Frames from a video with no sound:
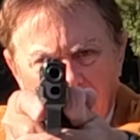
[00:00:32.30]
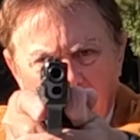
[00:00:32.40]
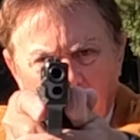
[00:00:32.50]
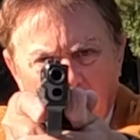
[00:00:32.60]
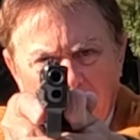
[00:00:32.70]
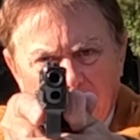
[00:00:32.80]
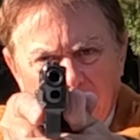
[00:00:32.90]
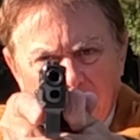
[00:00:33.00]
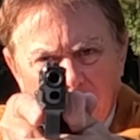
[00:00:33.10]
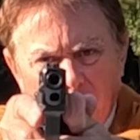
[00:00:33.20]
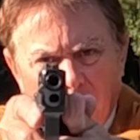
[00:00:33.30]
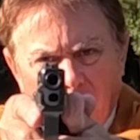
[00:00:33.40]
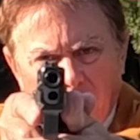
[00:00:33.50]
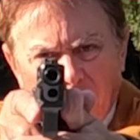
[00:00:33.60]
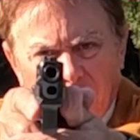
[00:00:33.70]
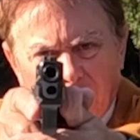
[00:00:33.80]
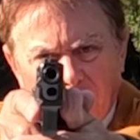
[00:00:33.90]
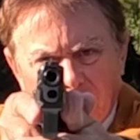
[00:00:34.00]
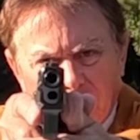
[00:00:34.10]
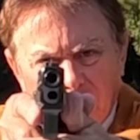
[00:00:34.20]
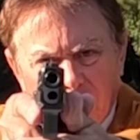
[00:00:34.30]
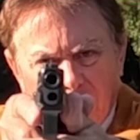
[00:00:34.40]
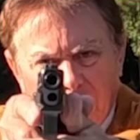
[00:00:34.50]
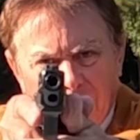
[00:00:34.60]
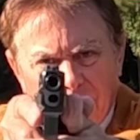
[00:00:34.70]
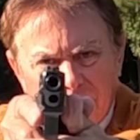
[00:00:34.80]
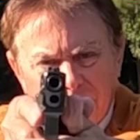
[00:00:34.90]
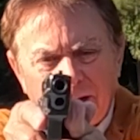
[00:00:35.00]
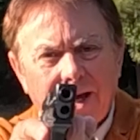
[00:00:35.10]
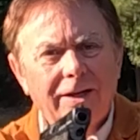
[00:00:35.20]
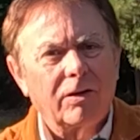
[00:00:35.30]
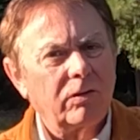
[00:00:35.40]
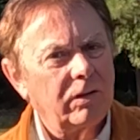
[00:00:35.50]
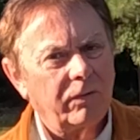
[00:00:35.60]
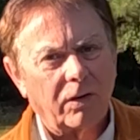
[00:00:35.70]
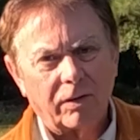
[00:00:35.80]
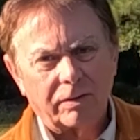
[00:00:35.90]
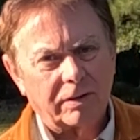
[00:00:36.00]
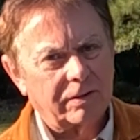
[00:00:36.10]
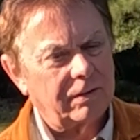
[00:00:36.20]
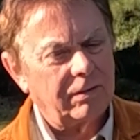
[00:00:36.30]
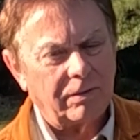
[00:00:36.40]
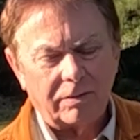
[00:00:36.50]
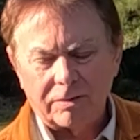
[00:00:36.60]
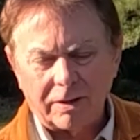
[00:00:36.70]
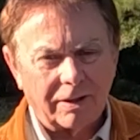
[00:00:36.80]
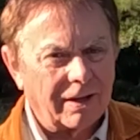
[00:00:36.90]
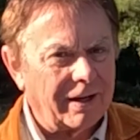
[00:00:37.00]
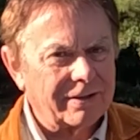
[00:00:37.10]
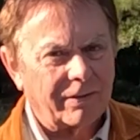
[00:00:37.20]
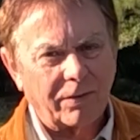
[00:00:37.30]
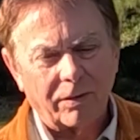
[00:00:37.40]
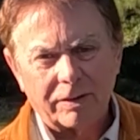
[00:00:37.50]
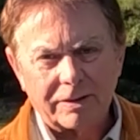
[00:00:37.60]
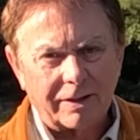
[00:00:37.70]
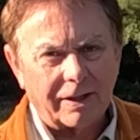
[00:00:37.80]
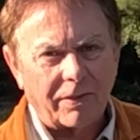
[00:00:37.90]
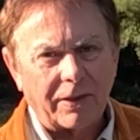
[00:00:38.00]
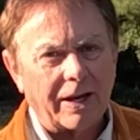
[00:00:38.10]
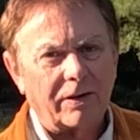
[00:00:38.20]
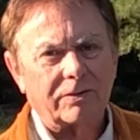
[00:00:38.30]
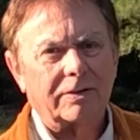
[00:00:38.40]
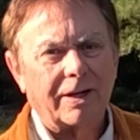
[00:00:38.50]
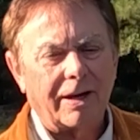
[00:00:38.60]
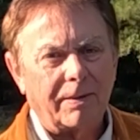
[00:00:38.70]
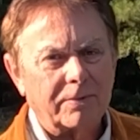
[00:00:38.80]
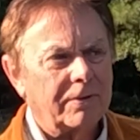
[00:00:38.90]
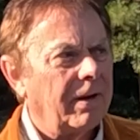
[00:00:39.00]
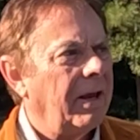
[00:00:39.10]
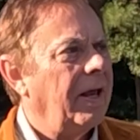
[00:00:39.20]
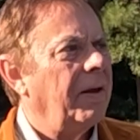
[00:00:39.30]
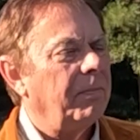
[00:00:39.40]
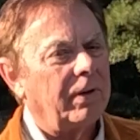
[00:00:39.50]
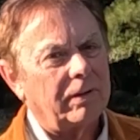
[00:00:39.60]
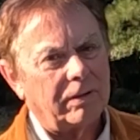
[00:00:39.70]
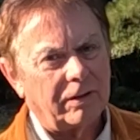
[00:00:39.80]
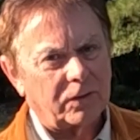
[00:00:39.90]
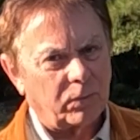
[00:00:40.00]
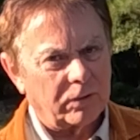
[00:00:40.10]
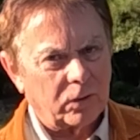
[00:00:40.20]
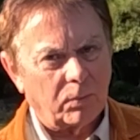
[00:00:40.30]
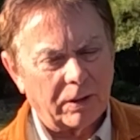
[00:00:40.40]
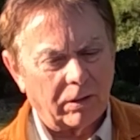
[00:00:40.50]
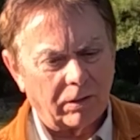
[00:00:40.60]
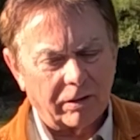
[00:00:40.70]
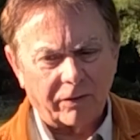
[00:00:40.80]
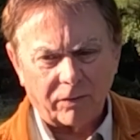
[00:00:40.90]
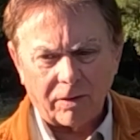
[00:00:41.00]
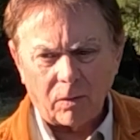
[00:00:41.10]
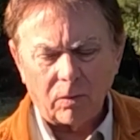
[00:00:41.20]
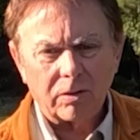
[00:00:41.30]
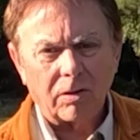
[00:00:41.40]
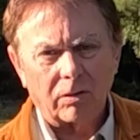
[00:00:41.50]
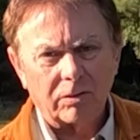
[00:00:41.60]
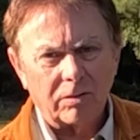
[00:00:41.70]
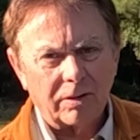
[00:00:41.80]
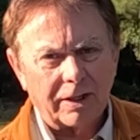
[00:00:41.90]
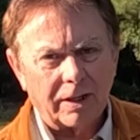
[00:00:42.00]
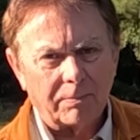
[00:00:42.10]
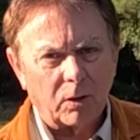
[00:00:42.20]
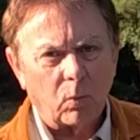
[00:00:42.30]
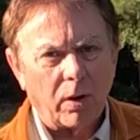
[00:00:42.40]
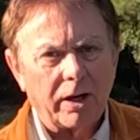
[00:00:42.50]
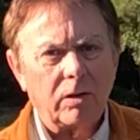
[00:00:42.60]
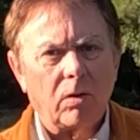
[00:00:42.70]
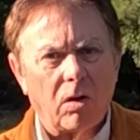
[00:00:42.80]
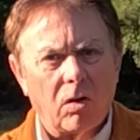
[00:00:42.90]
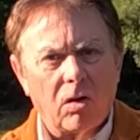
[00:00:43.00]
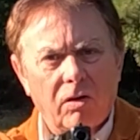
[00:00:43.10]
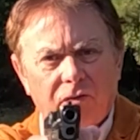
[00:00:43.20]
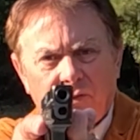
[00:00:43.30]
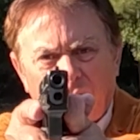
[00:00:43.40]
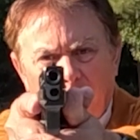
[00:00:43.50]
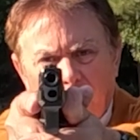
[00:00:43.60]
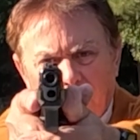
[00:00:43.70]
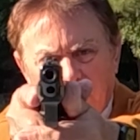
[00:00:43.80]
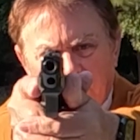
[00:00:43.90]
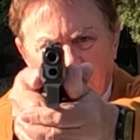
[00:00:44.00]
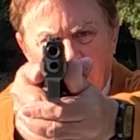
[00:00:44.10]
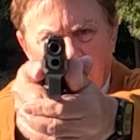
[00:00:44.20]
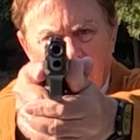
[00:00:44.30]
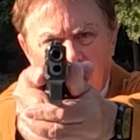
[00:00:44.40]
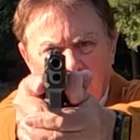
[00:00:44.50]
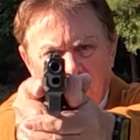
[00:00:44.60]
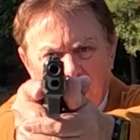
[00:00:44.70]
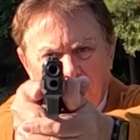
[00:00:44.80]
where do you hard focus your eyes? Now, I know you've heard this. You say, gosh, I've heard this thing 1,000 times. But this one's going to be a little different. I want to talk to you again about where you hard focus when you